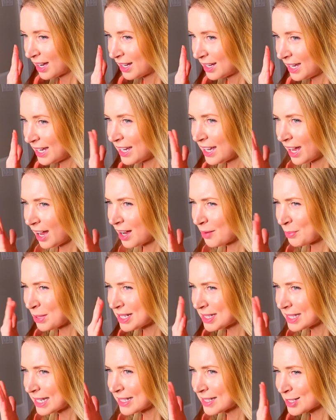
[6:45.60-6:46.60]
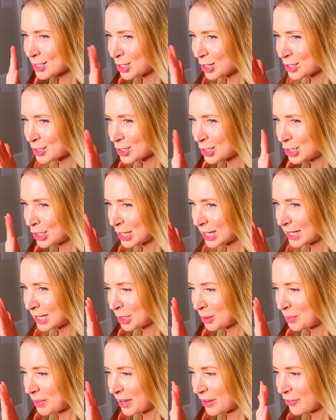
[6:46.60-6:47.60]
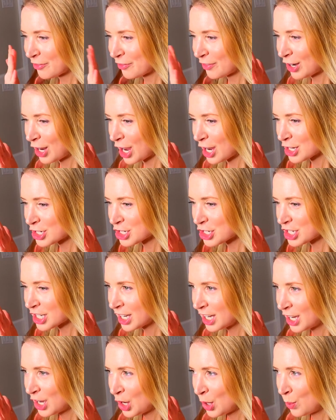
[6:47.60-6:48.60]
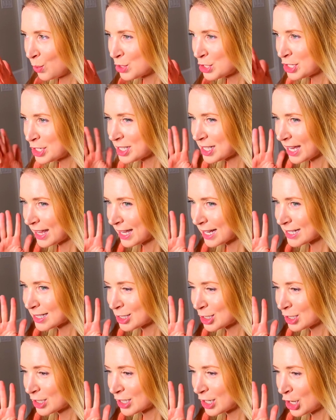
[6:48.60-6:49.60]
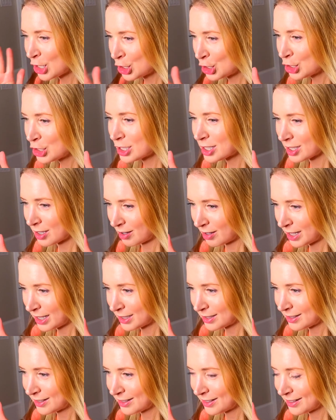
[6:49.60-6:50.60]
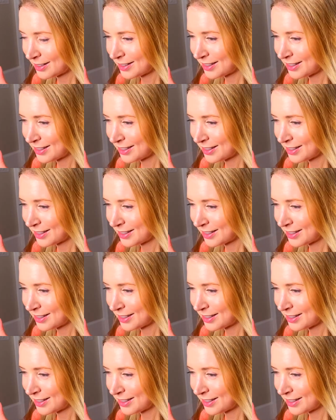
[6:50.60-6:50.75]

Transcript: it, my skin starts to look a little bit flushed. Would you say that's a, a good sign? Yes. Yeah, so